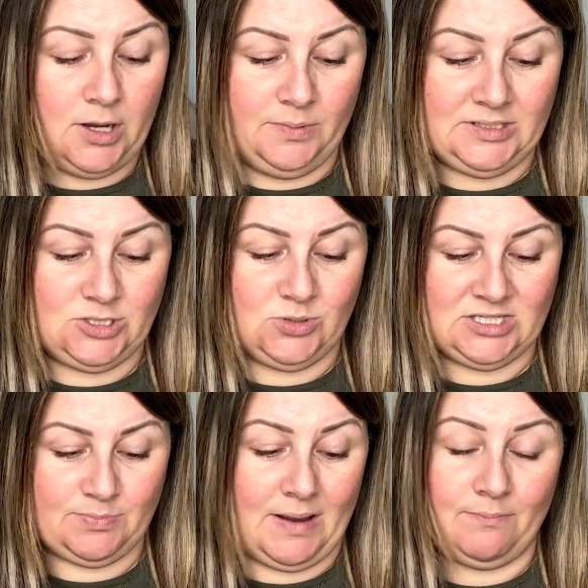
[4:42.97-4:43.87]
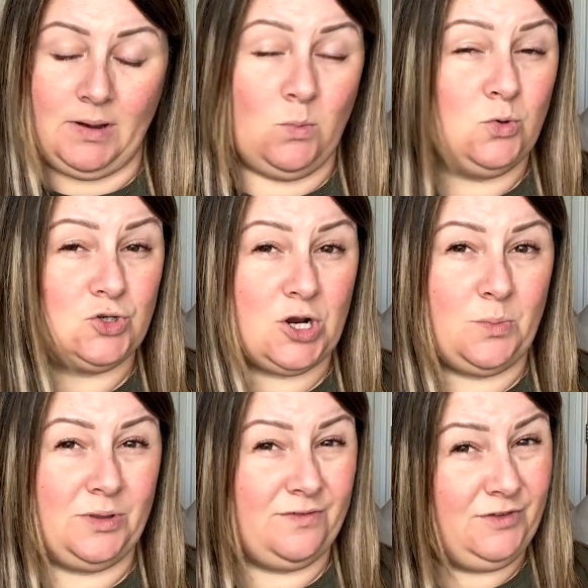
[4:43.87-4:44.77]
hoping to expand my
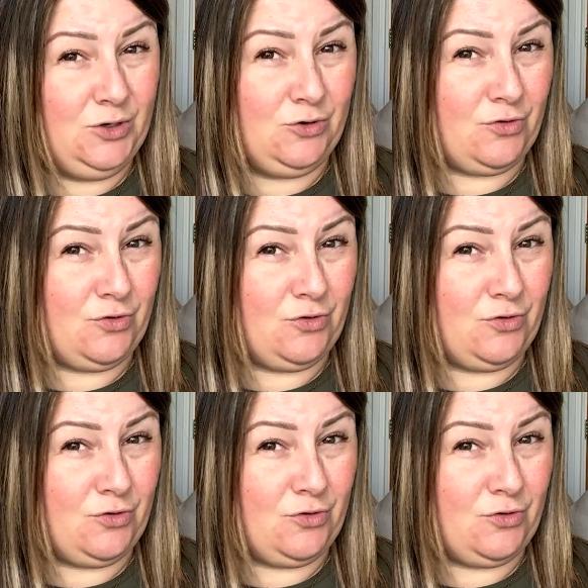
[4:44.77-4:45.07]
wardrobe with a few